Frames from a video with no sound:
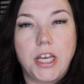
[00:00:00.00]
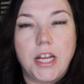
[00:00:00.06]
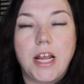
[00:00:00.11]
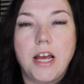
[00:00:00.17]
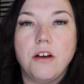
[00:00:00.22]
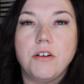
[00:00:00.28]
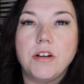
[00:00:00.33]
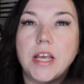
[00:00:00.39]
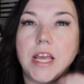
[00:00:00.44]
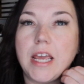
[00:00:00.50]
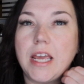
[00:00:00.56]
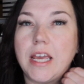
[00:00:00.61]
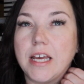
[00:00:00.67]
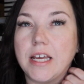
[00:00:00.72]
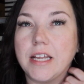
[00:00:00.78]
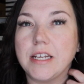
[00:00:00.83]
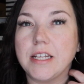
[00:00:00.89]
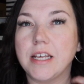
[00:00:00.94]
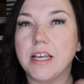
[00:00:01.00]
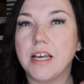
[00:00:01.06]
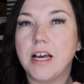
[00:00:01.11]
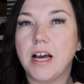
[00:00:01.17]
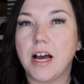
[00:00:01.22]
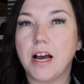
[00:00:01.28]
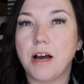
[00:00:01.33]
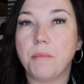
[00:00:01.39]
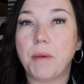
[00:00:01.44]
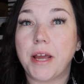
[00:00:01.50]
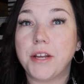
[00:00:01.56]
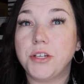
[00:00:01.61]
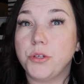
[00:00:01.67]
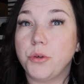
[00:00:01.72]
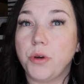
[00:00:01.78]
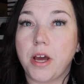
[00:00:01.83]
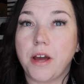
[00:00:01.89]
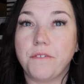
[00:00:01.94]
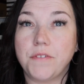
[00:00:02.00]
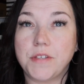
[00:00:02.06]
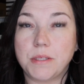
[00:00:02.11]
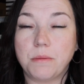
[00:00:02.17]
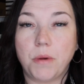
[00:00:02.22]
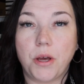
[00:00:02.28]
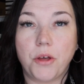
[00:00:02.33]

it out. And I do have some